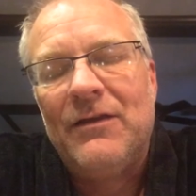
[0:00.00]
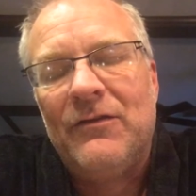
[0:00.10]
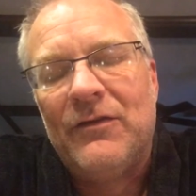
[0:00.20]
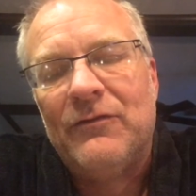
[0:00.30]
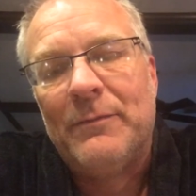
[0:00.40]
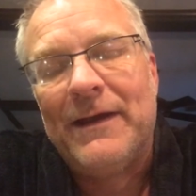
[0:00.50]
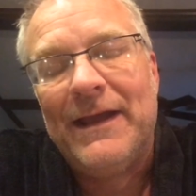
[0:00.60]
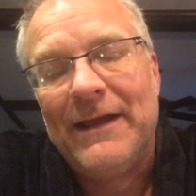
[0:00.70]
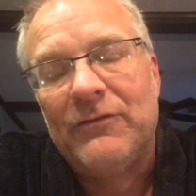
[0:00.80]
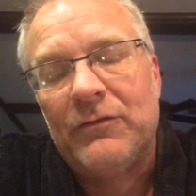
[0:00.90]
Since my
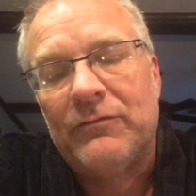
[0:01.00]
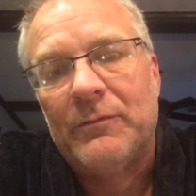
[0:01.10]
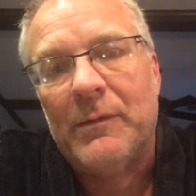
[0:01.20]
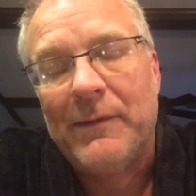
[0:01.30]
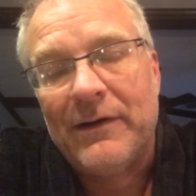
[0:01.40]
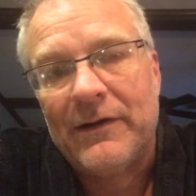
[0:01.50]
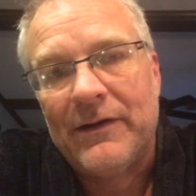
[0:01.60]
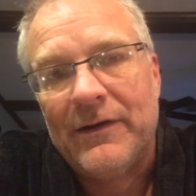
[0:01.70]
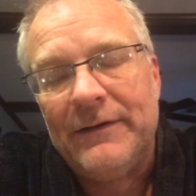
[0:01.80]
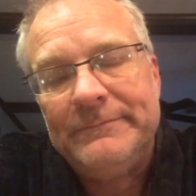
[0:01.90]
eggs are from
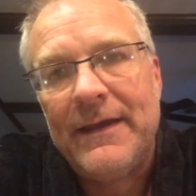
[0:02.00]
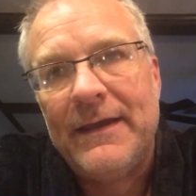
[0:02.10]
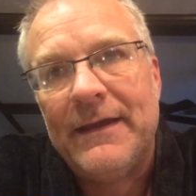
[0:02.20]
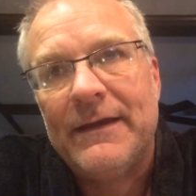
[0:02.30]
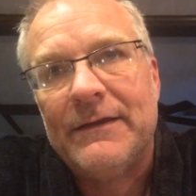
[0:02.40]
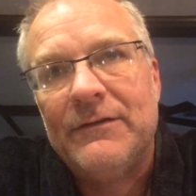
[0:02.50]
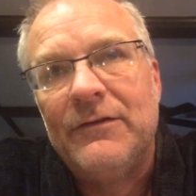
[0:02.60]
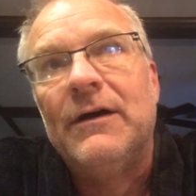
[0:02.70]
America and